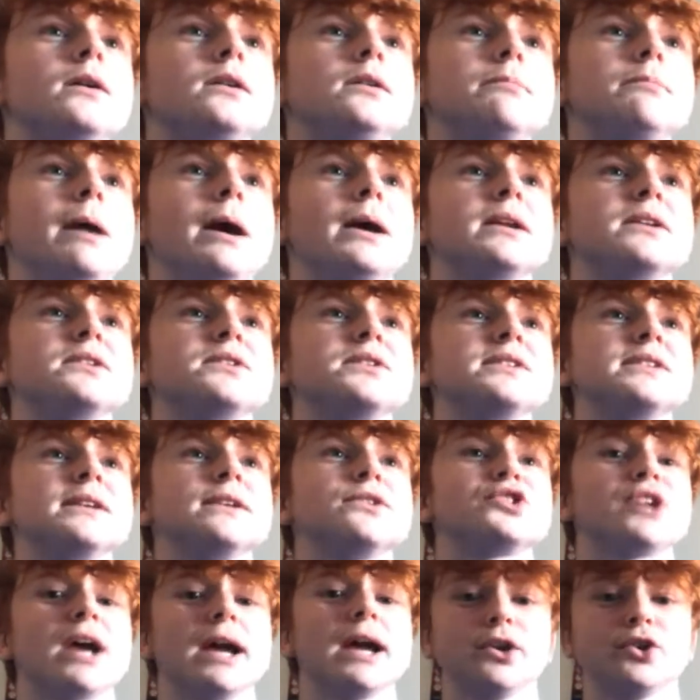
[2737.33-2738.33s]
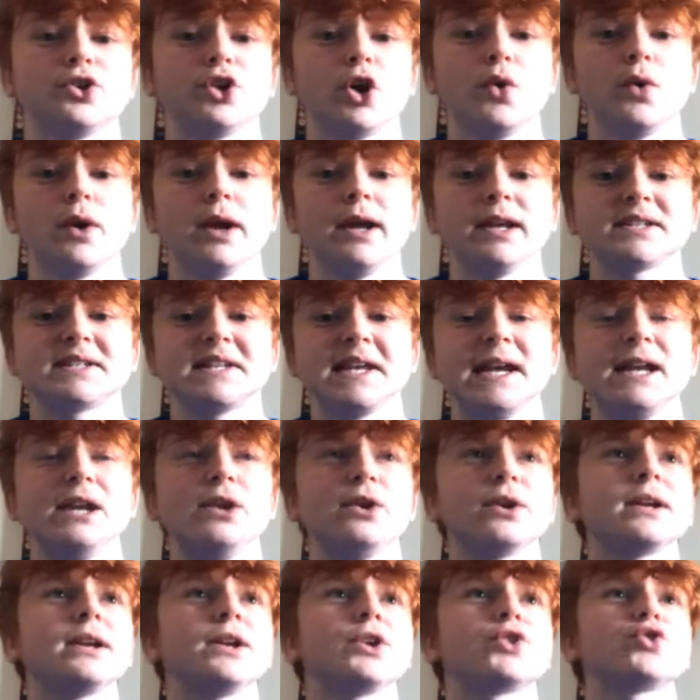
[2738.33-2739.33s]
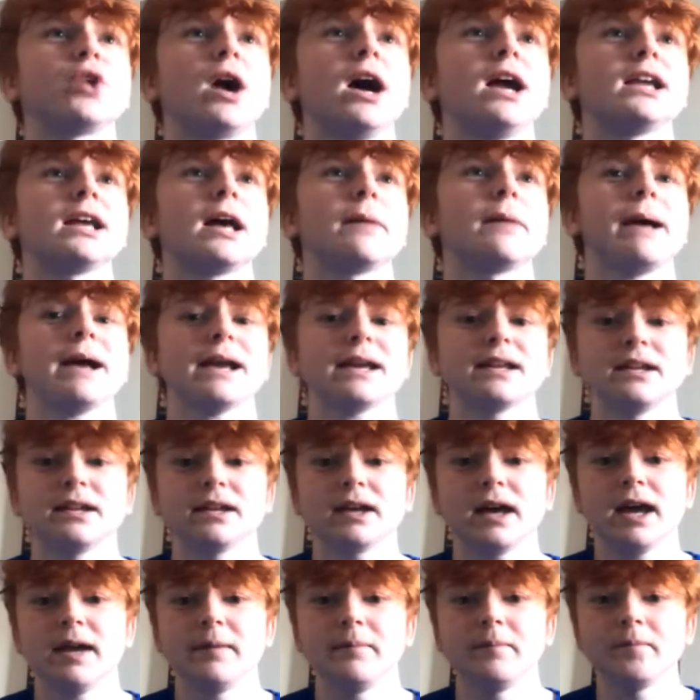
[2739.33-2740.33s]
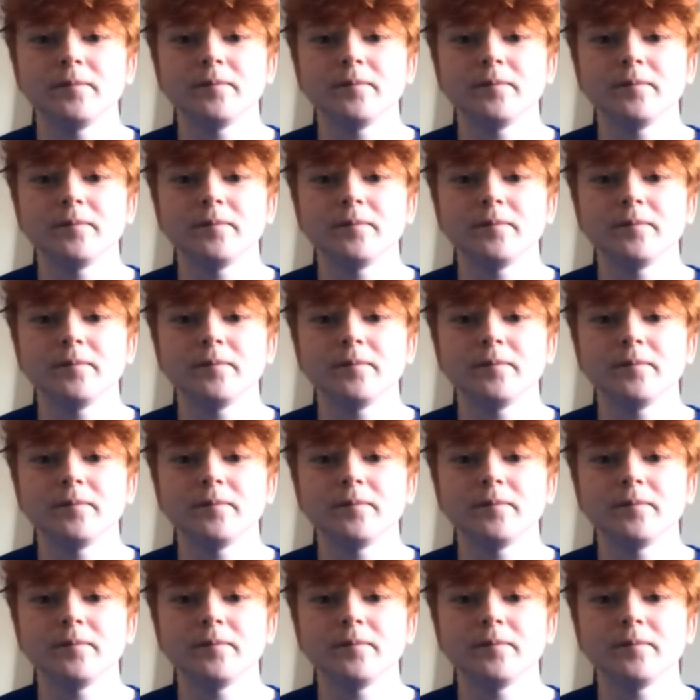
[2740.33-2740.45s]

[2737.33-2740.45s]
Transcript: Back into Zinchenko here. City looking to try and get back in the game.